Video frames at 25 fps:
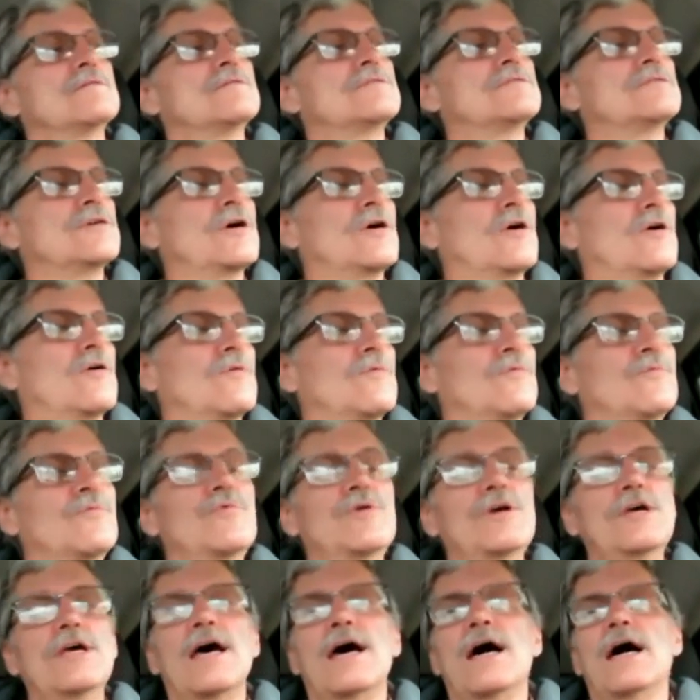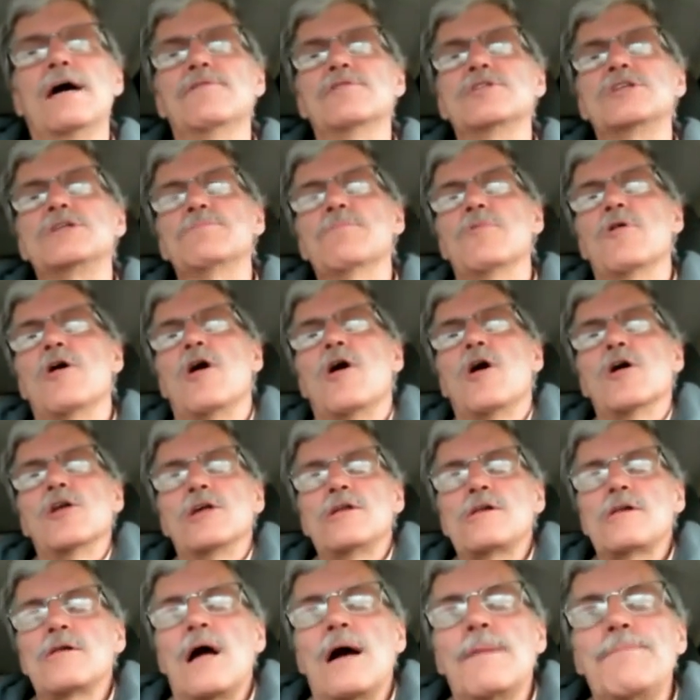So we have a small
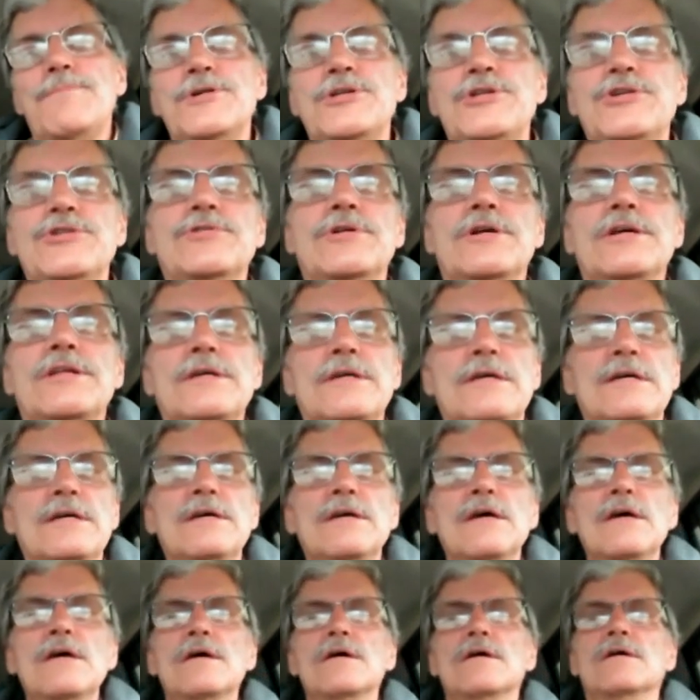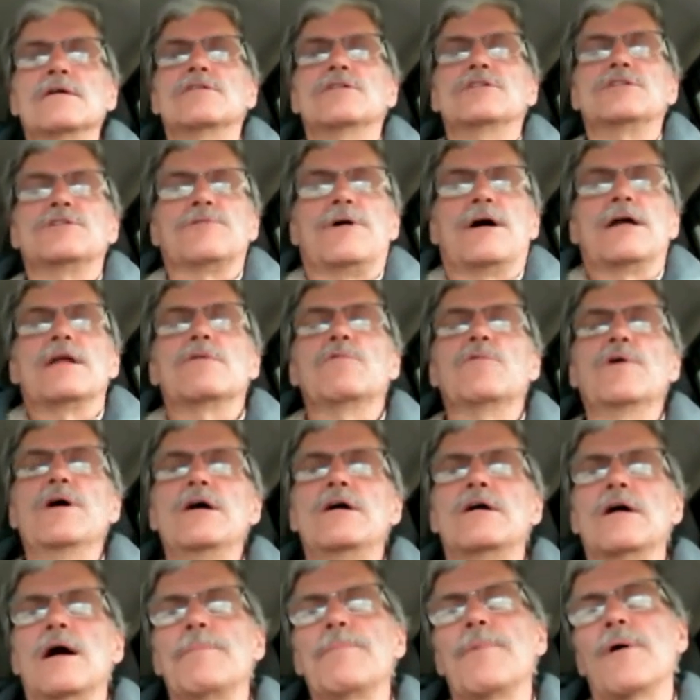little opportunity to try to
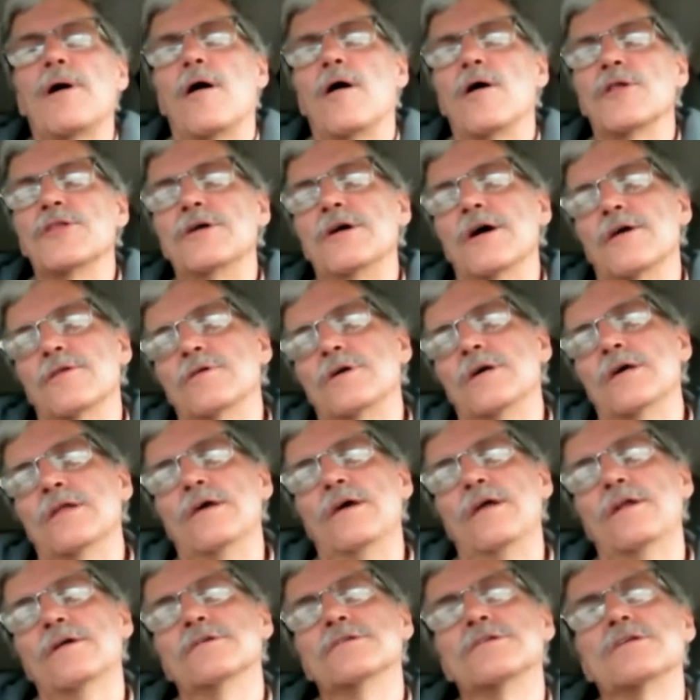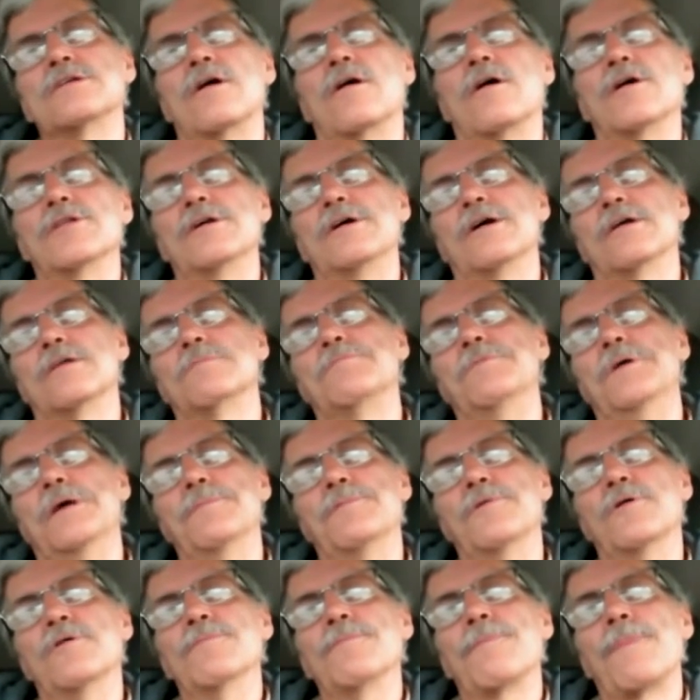wake up all the other Canadians and all the other
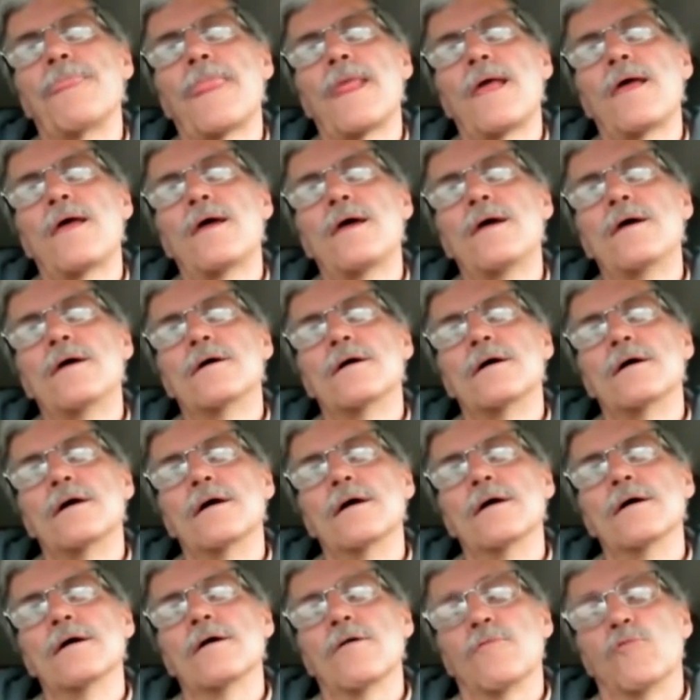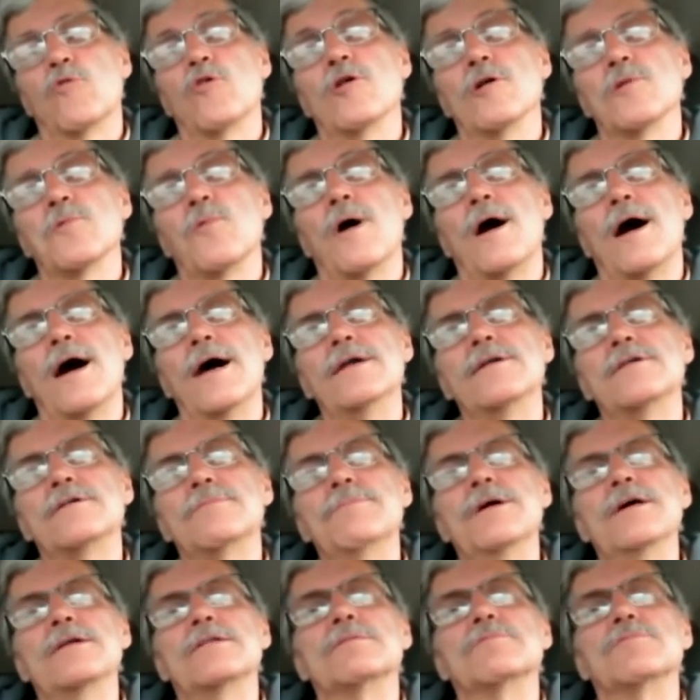people worldwide to
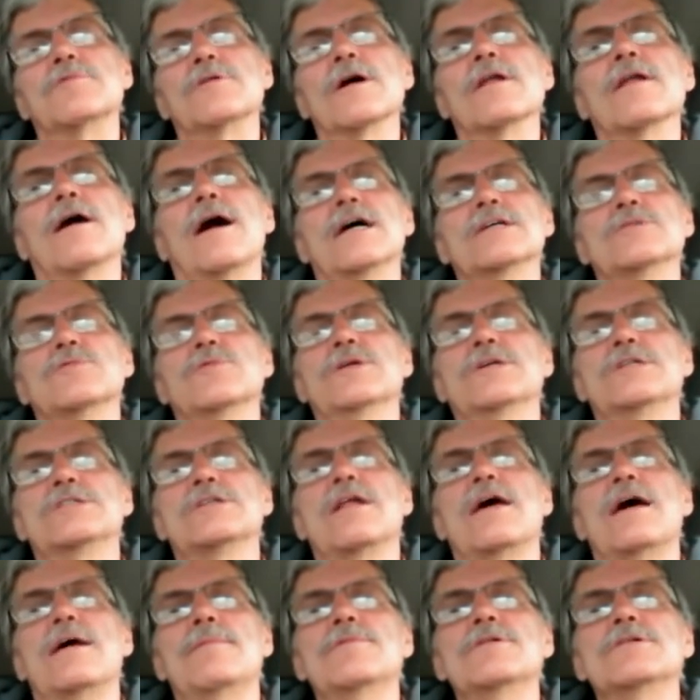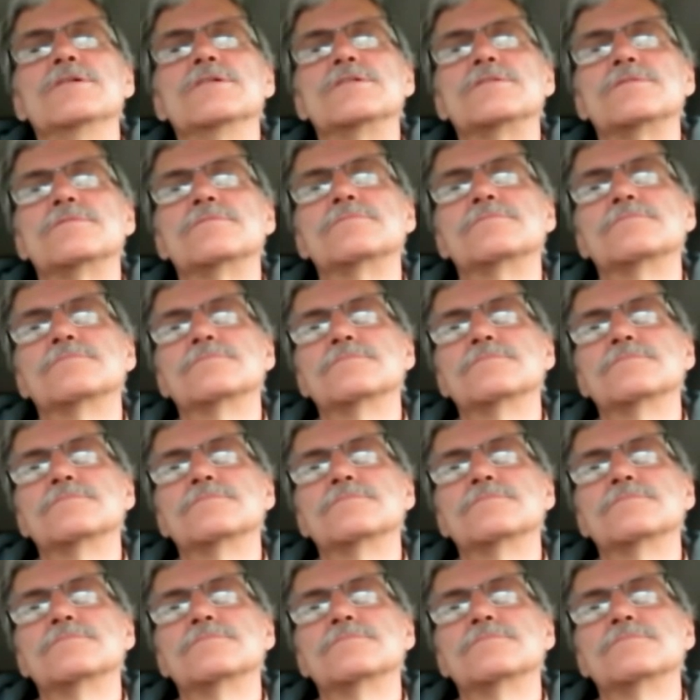make them realize what Islam is.